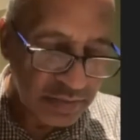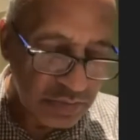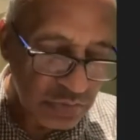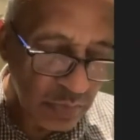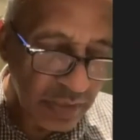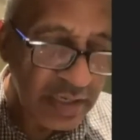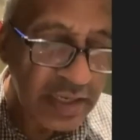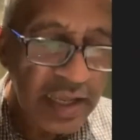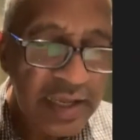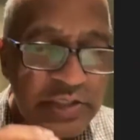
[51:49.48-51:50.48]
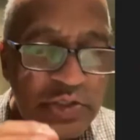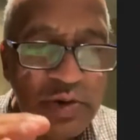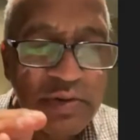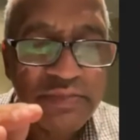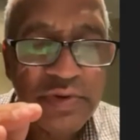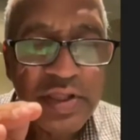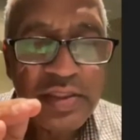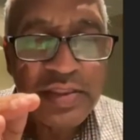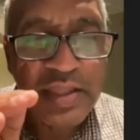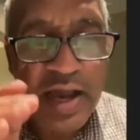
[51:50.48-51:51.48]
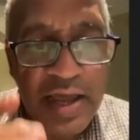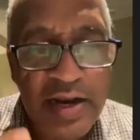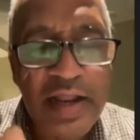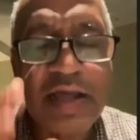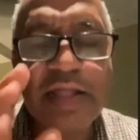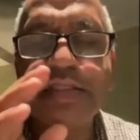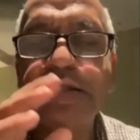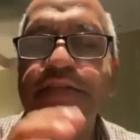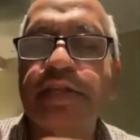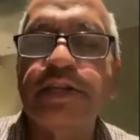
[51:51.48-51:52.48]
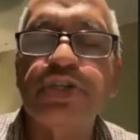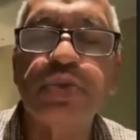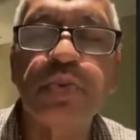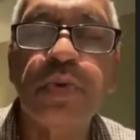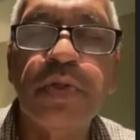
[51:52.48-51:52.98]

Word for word: So, in case of dharana, there is an issue.